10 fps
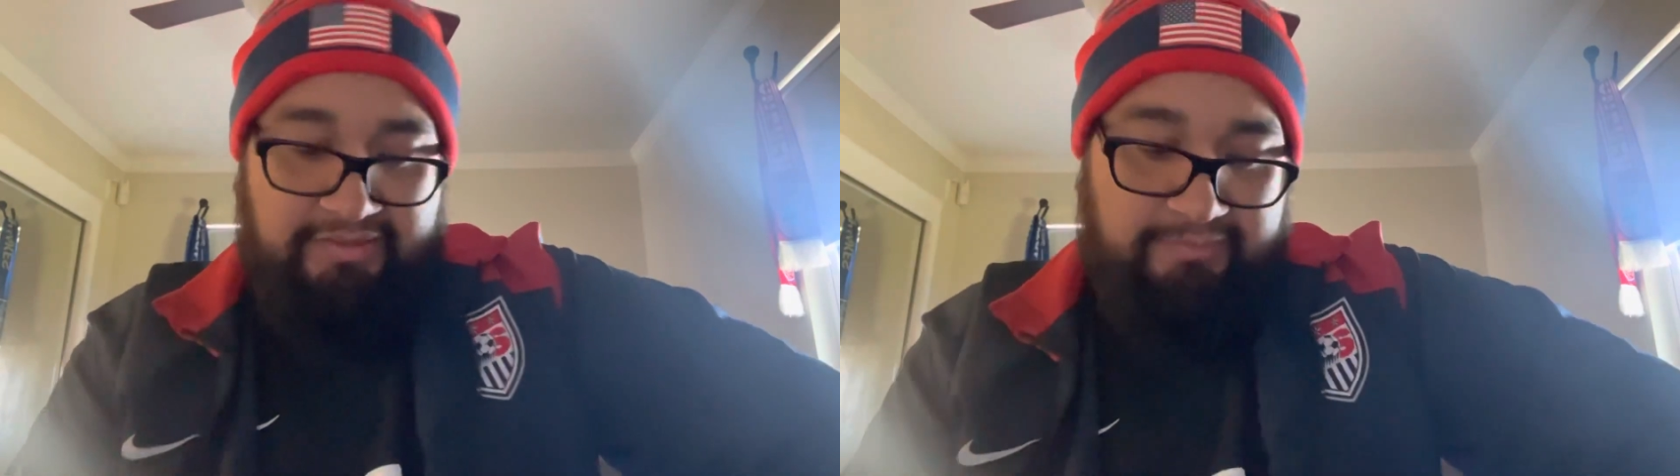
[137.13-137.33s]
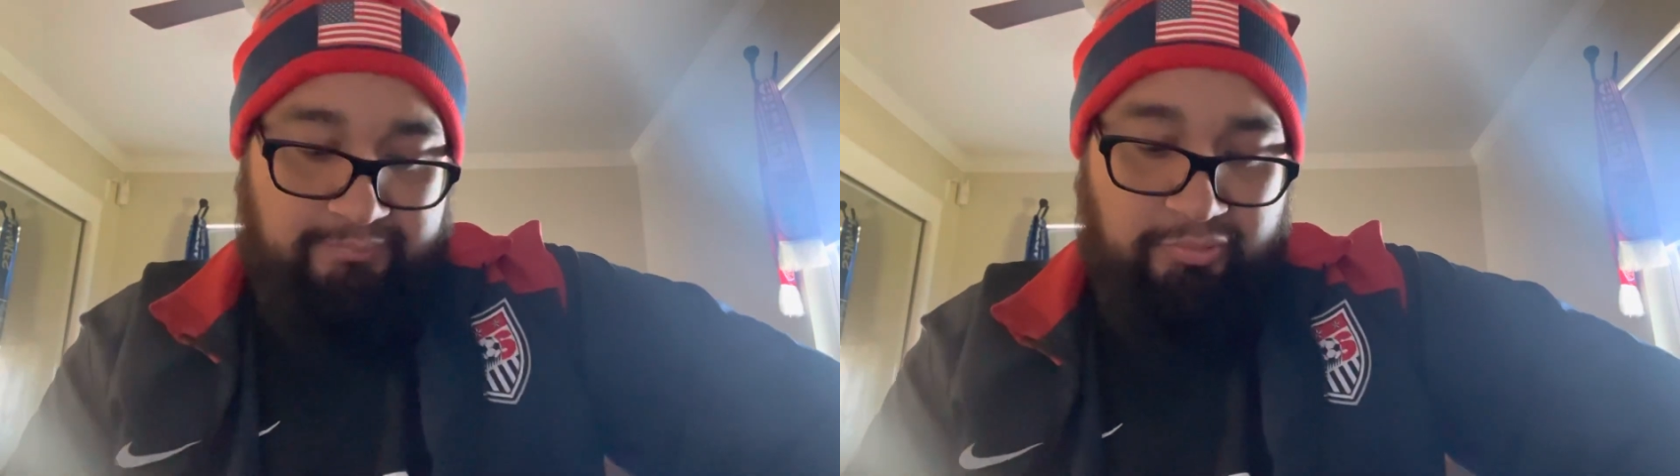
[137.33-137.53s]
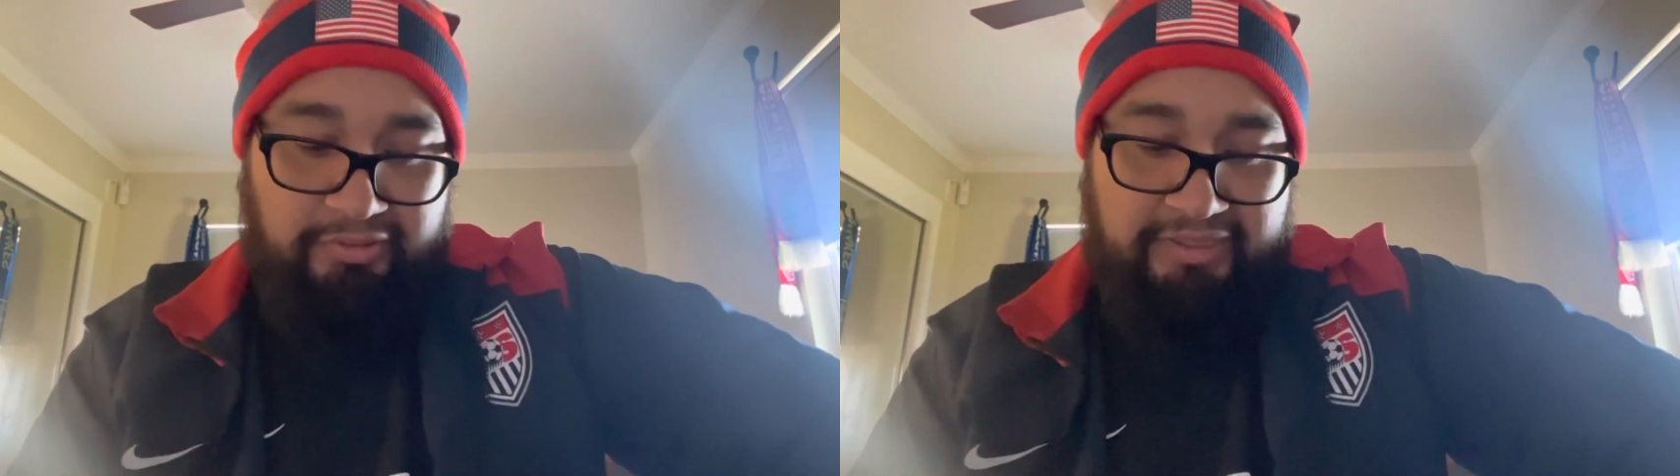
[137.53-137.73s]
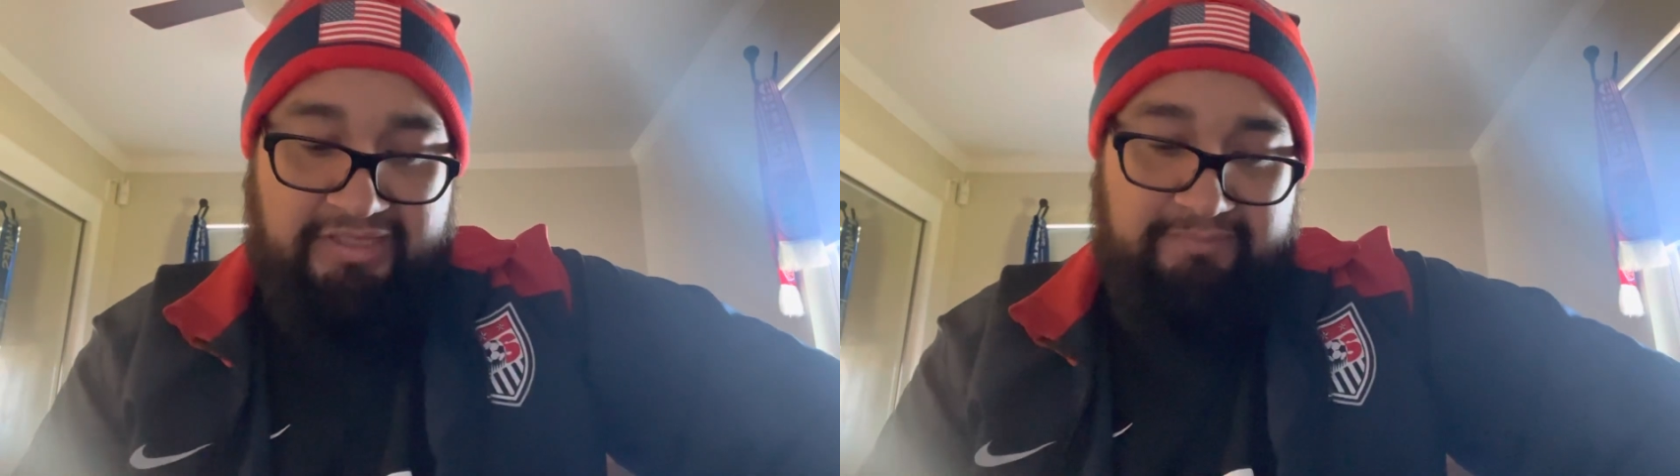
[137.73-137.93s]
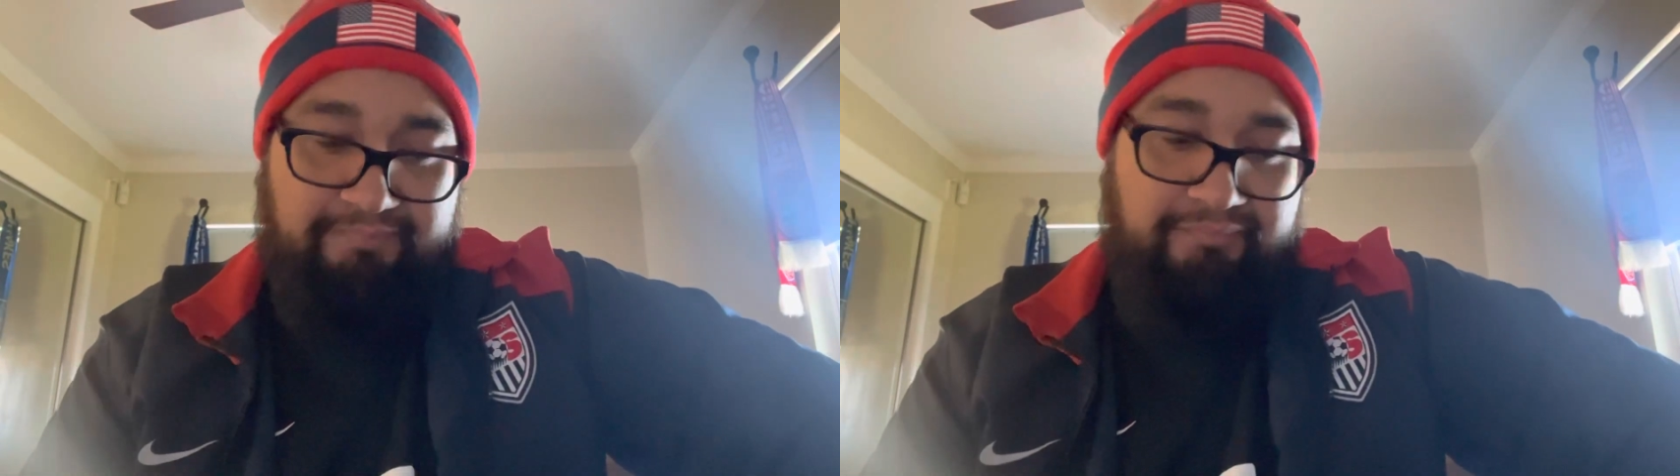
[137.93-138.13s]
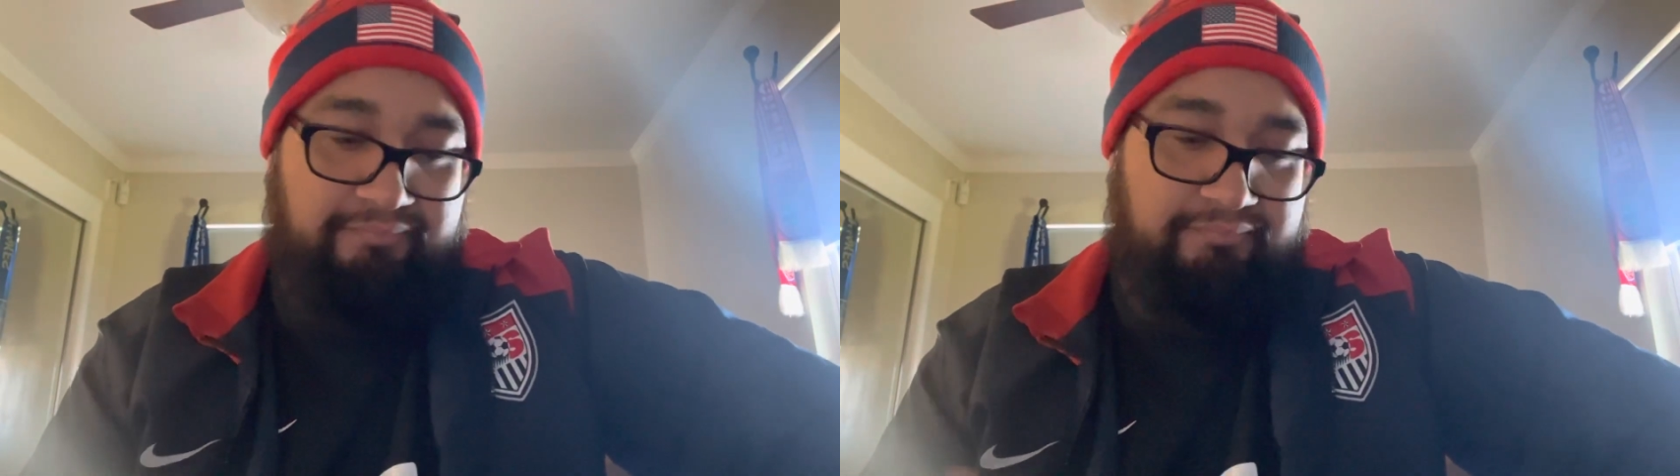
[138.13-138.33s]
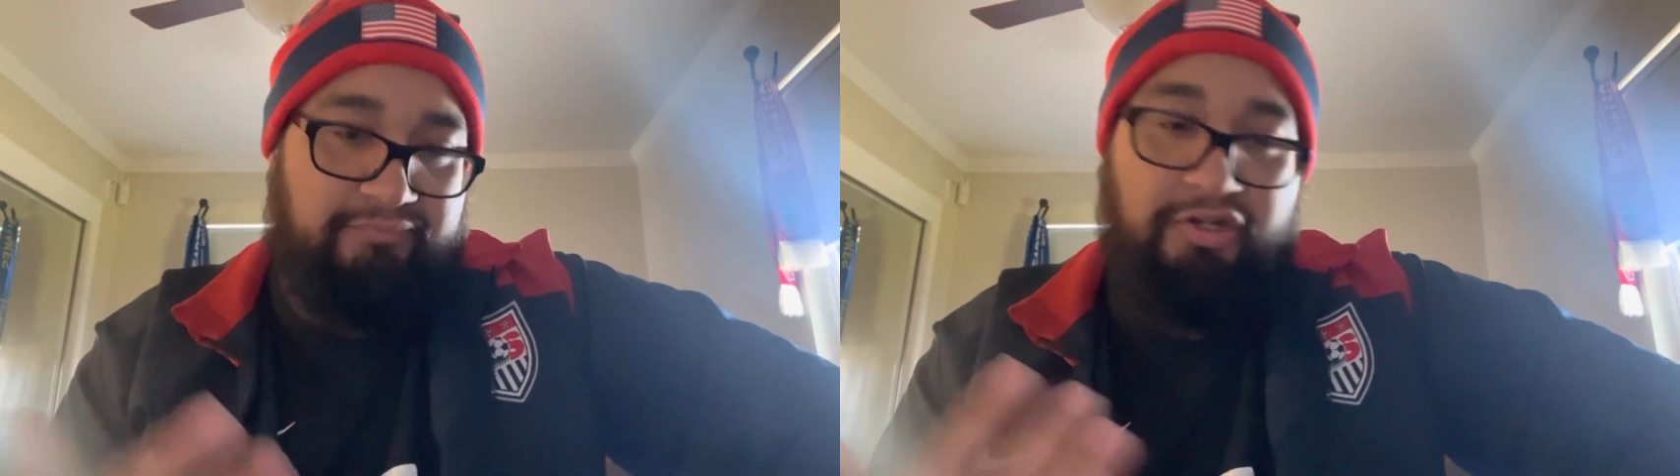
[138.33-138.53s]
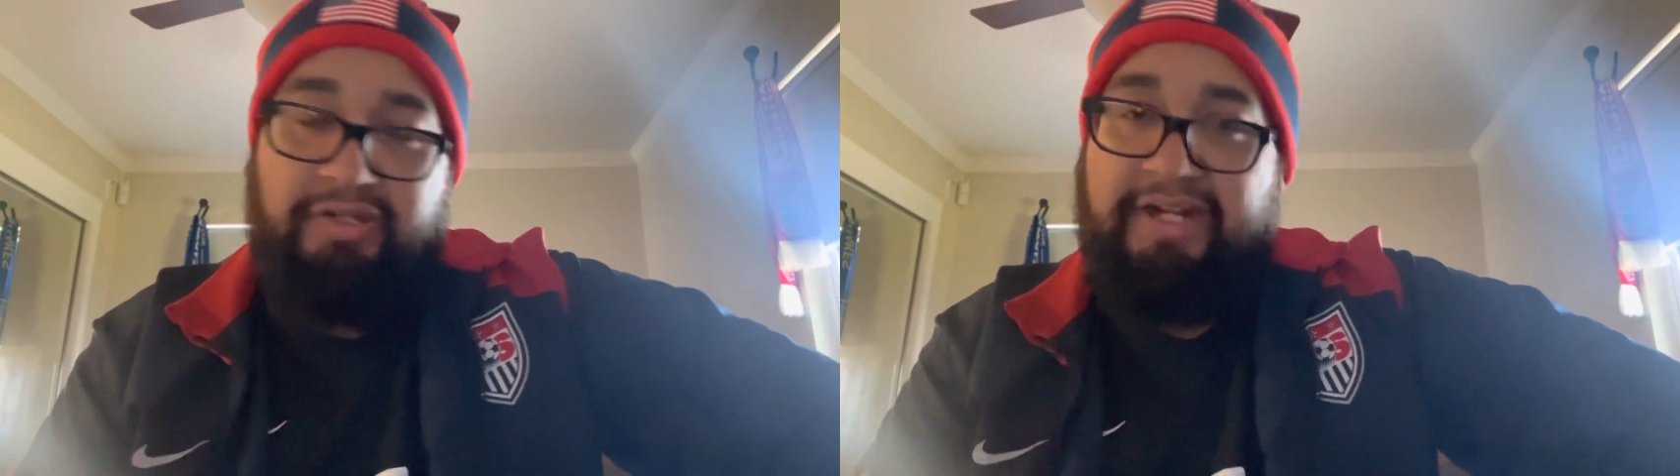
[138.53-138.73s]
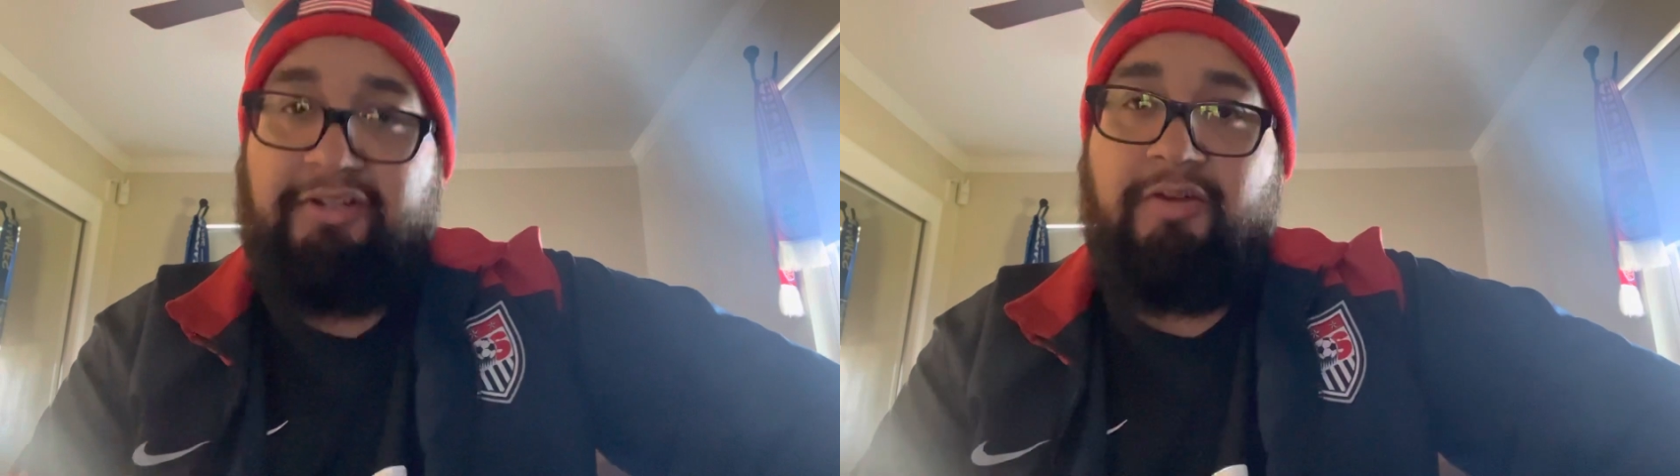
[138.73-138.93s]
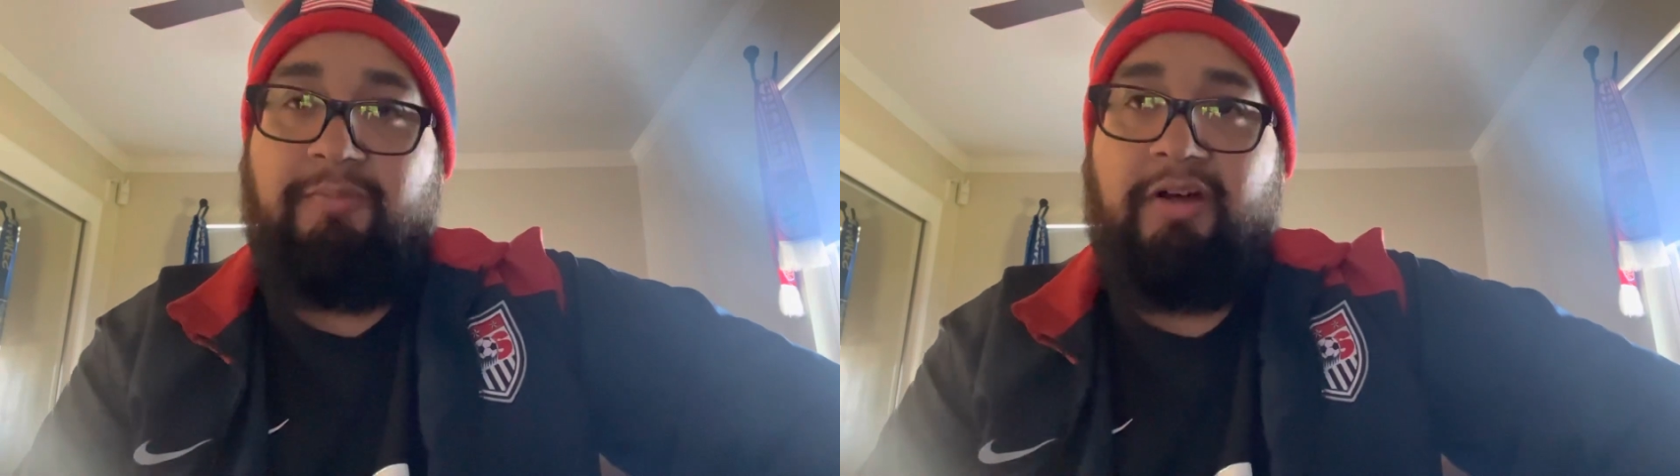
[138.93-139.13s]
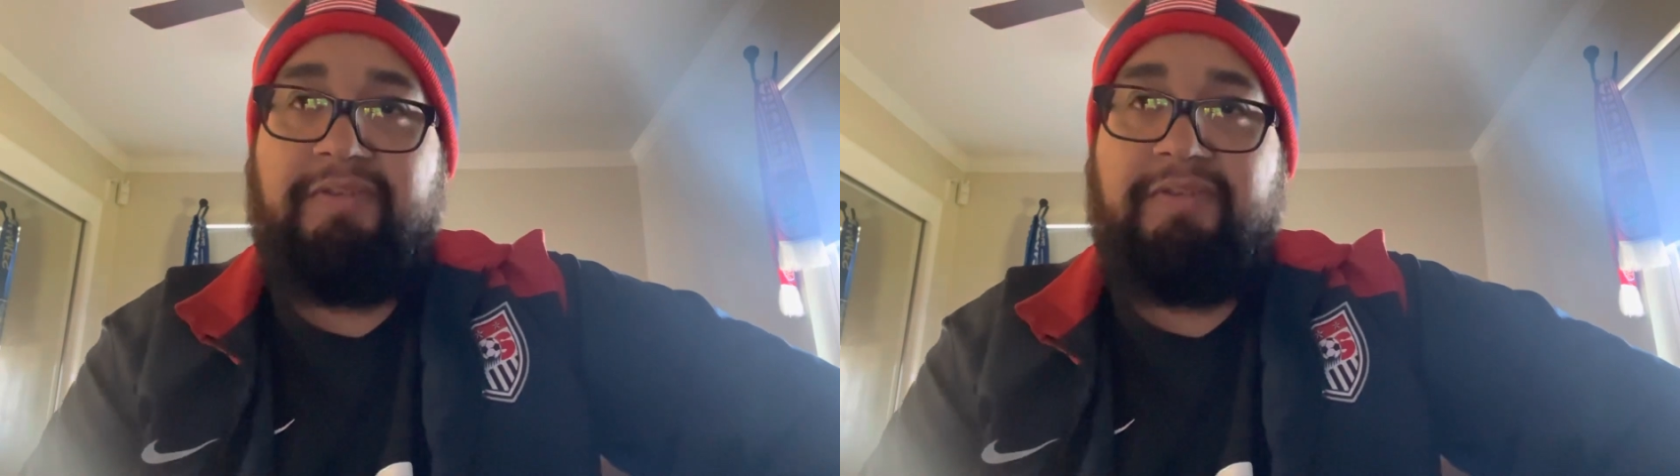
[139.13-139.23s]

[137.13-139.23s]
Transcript: Pooley, he had to come off.